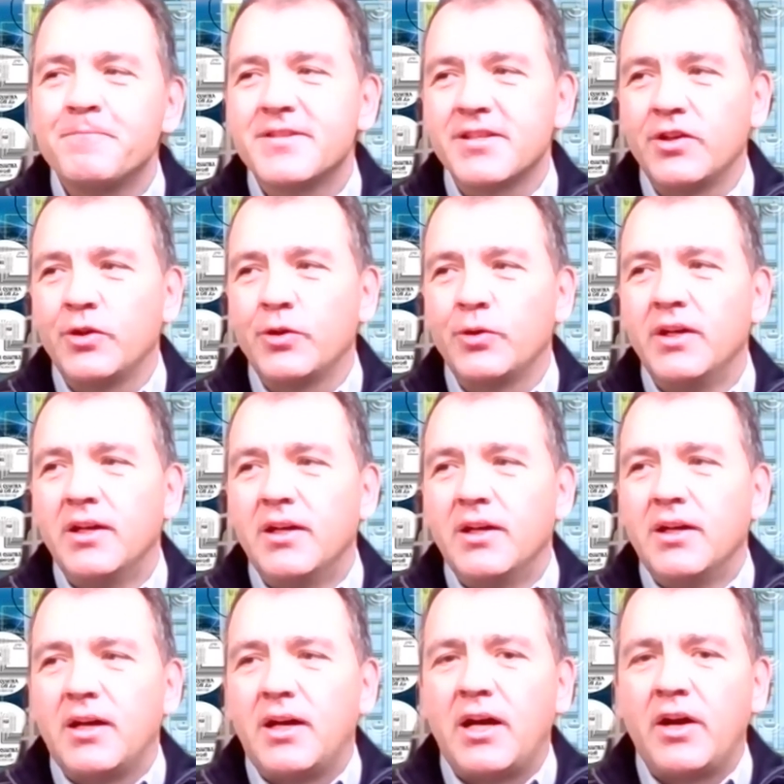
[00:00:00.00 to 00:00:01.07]
So
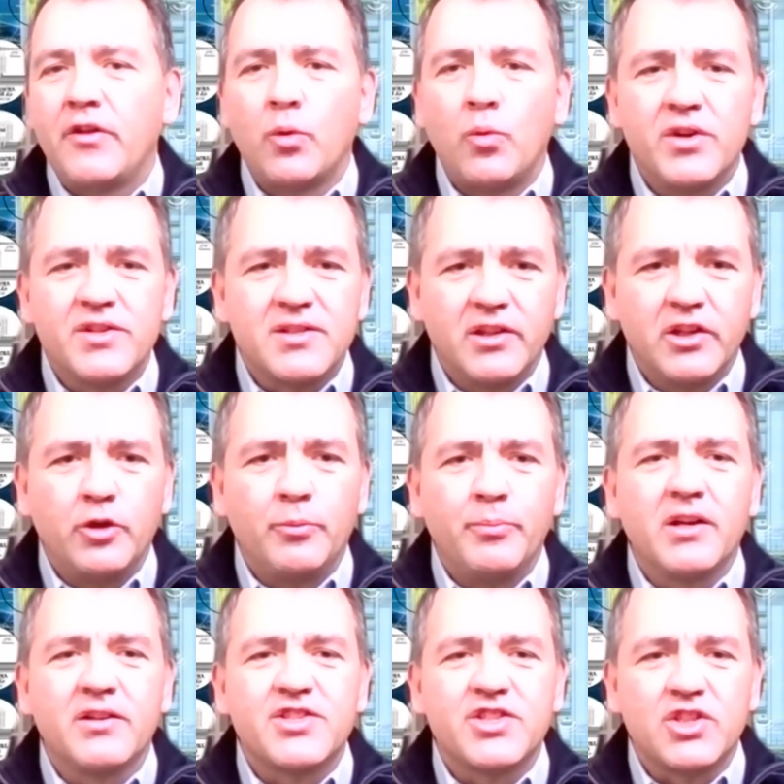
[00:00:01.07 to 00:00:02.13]
uh, there was a little
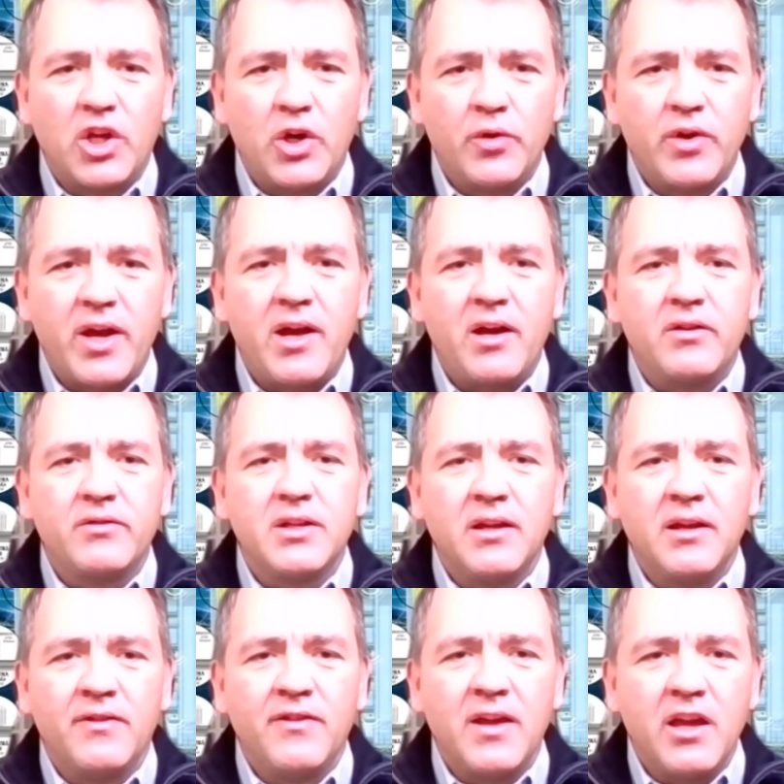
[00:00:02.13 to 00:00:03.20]
bit of slowdown
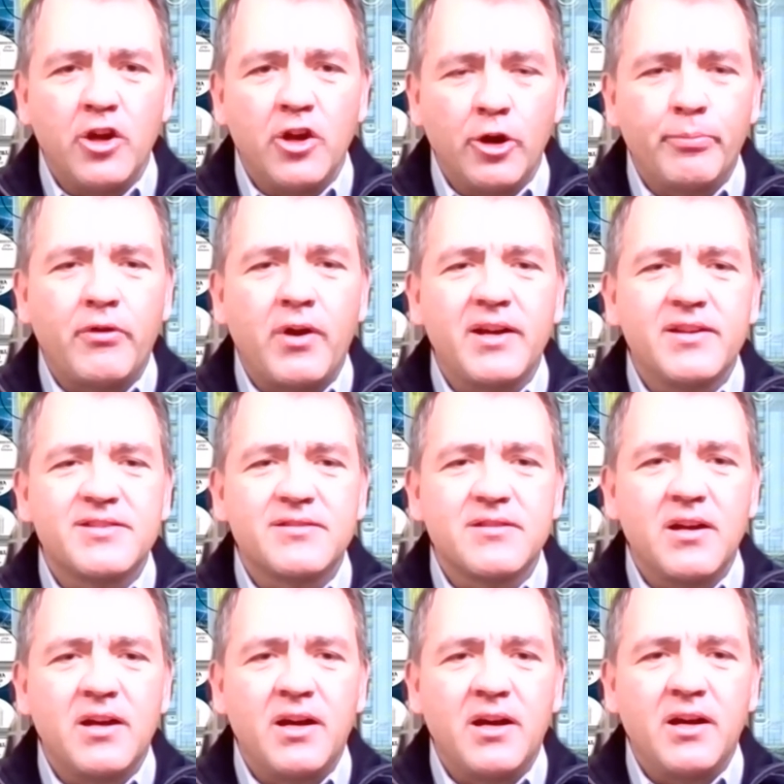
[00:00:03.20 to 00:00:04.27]
in the
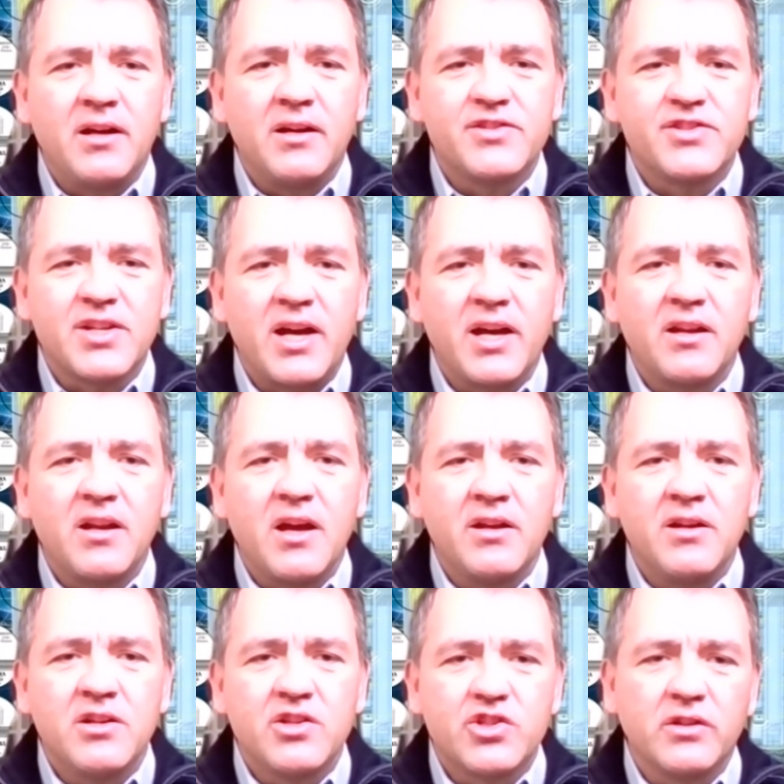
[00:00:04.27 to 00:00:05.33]
enterprise uh, side
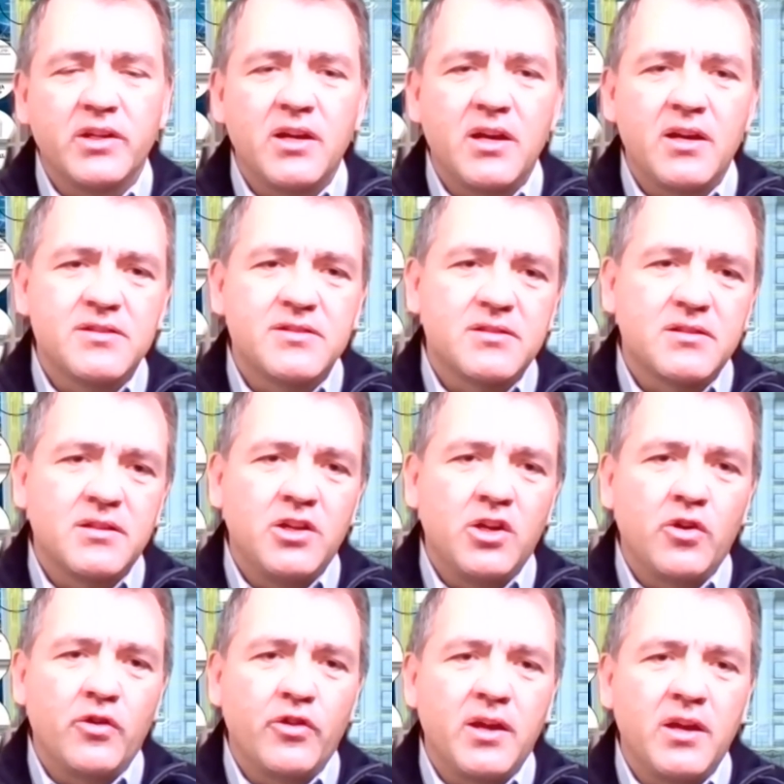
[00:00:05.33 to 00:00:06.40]
initially, as
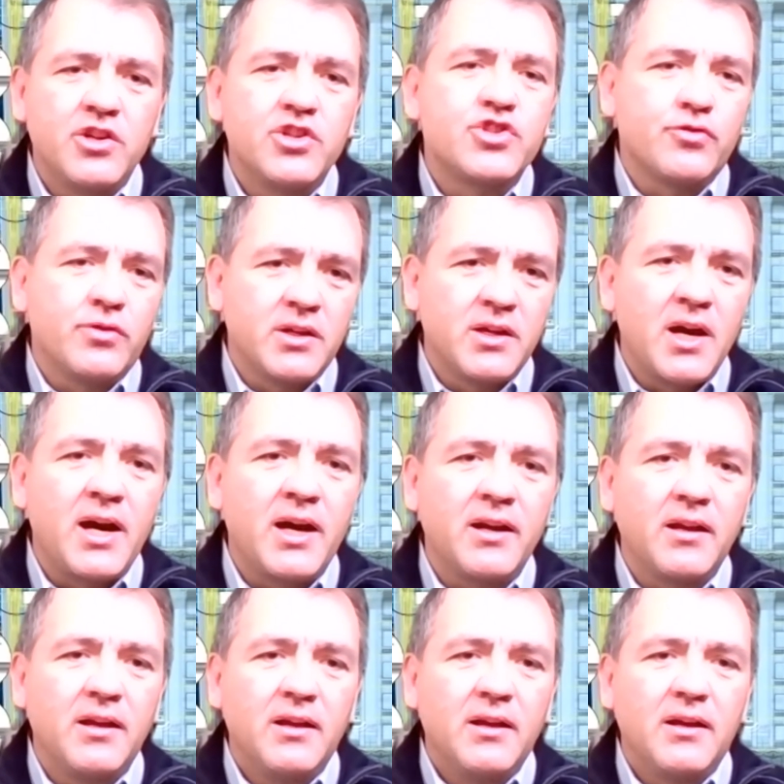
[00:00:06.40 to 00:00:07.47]
you know the industry
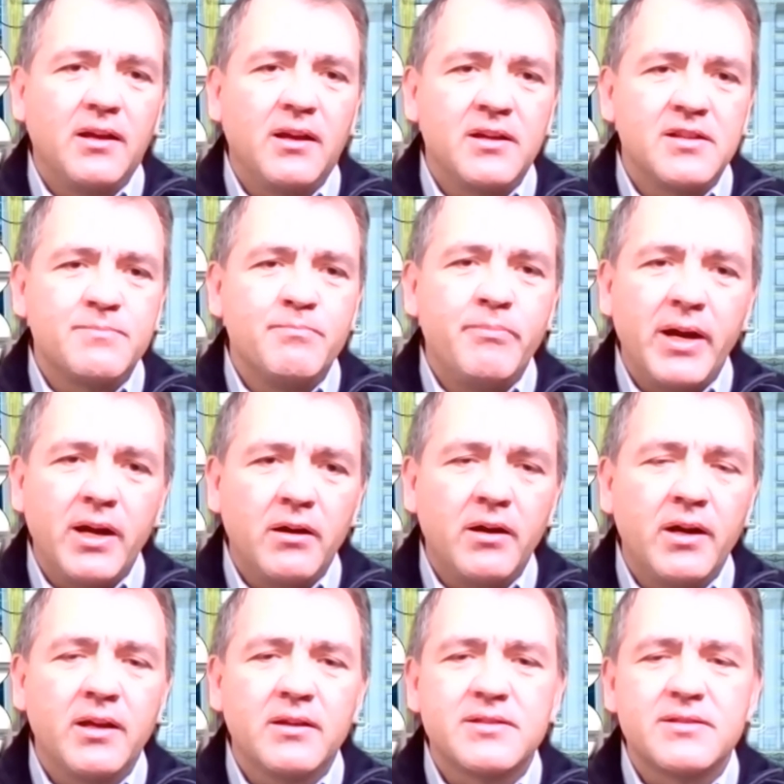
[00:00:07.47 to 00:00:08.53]
got its
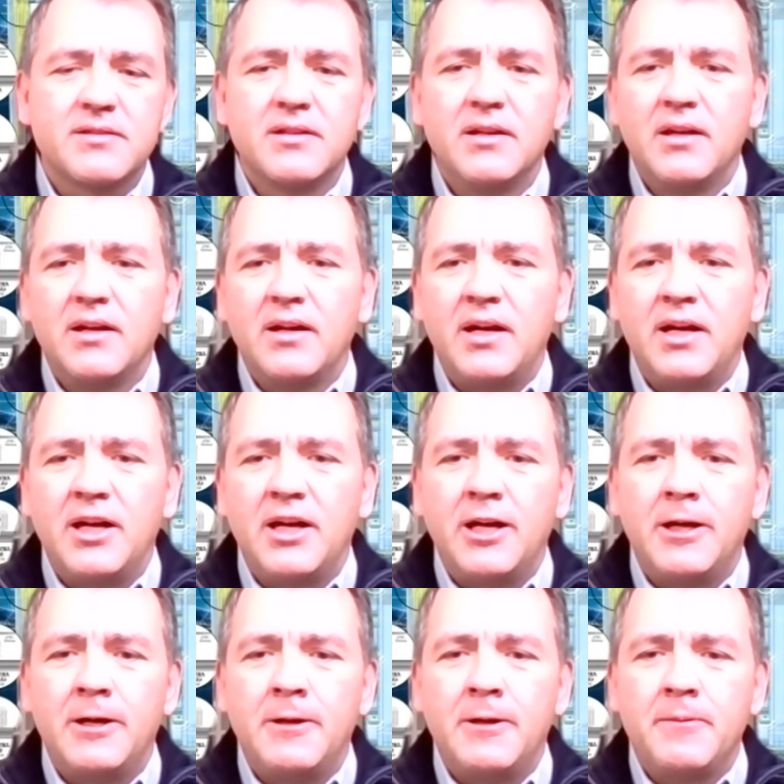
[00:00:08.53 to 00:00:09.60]
bearings,
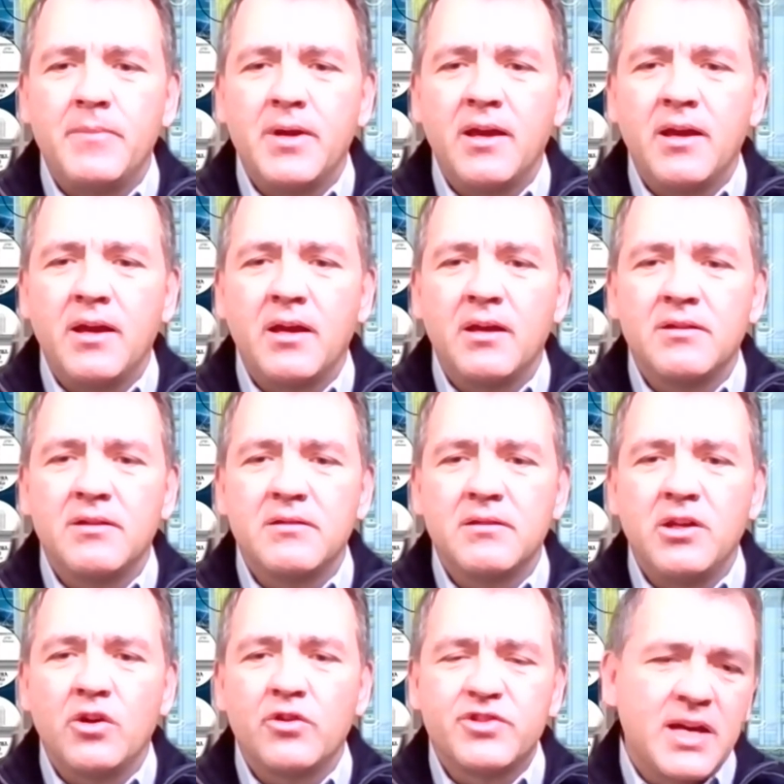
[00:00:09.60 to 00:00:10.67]
um, and
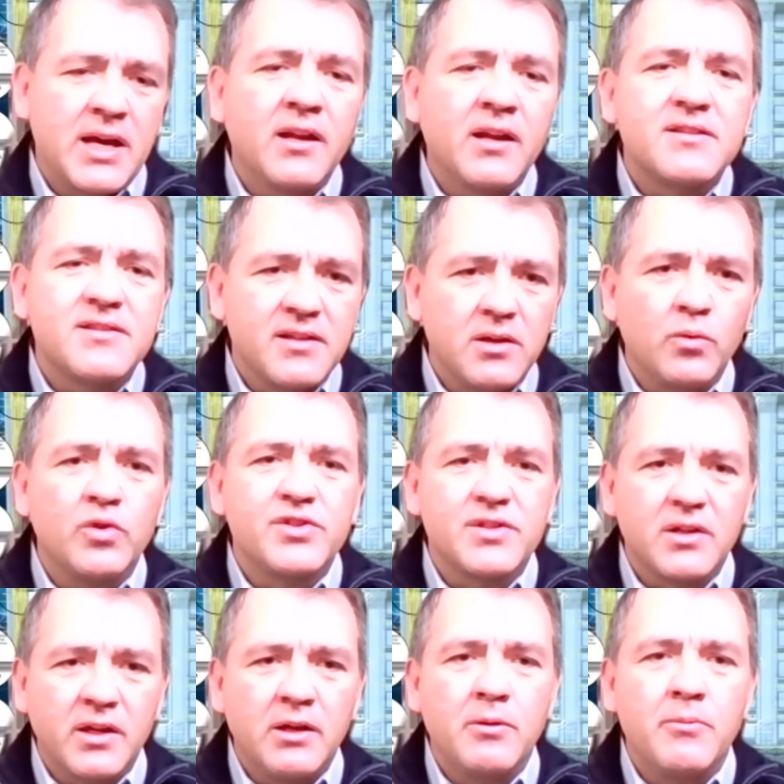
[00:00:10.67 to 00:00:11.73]
you know tenancy
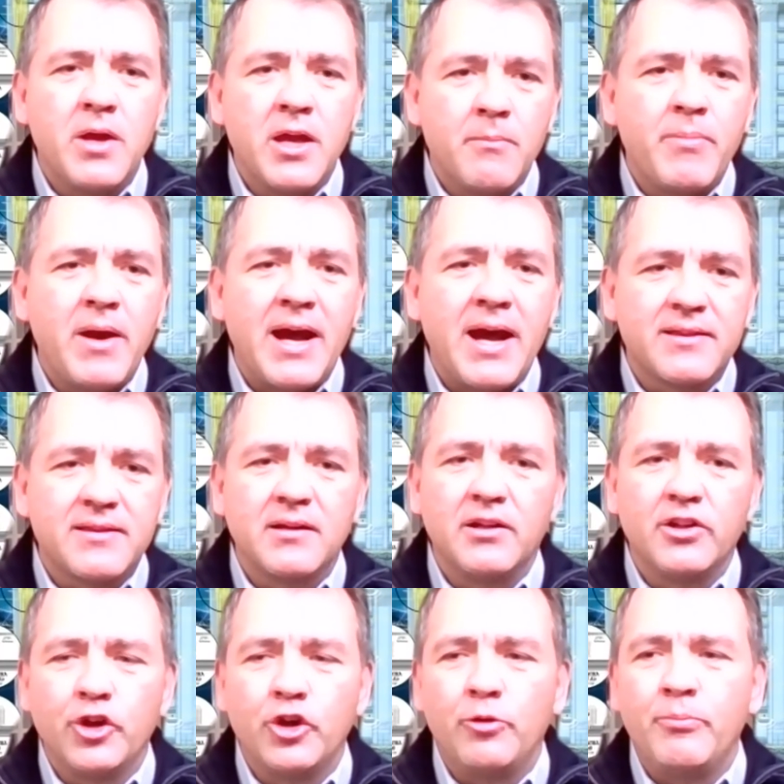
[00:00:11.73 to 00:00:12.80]
was in, impacted a
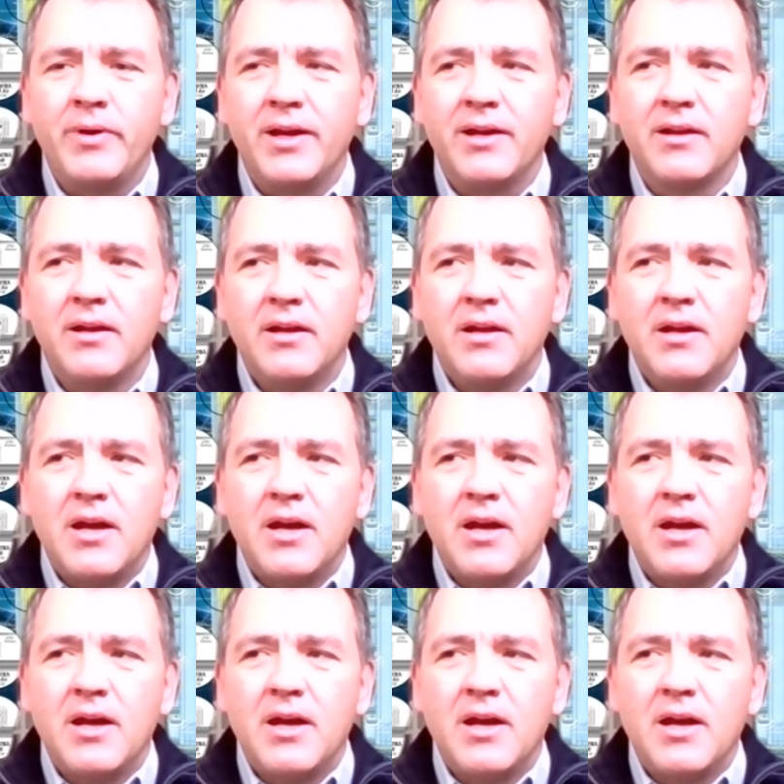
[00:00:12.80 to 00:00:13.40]
little bit.